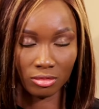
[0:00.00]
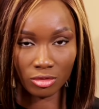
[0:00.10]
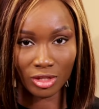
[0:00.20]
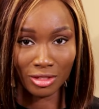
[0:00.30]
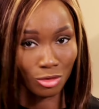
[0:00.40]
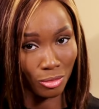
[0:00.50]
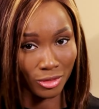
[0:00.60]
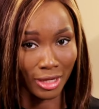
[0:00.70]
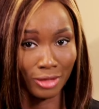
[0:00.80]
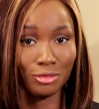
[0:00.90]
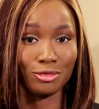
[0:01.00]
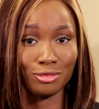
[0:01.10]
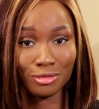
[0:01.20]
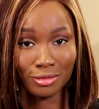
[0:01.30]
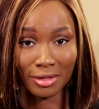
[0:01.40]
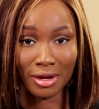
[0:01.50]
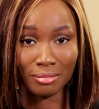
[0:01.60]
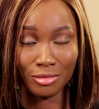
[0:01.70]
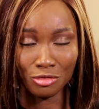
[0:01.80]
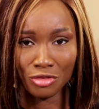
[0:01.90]
certain hormones are going to
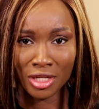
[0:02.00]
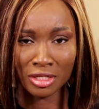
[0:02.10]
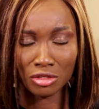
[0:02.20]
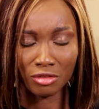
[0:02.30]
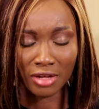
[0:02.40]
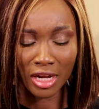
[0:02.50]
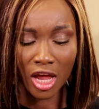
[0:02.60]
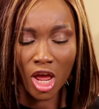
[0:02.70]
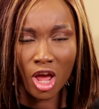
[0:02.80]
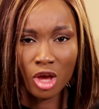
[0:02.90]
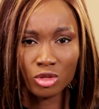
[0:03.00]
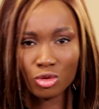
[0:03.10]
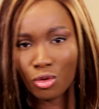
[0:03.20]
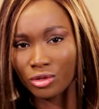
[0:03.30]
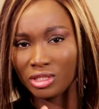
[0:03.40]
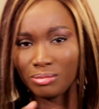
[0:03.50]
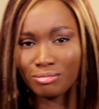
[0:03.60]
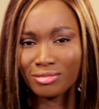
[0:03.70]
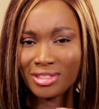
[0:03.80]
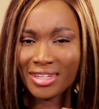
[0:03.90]
be raised and stuff like that. So the
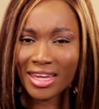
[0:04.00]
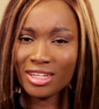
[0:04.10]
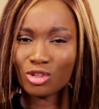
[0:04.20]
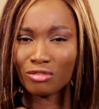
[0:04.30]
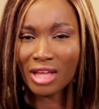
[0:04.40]
change of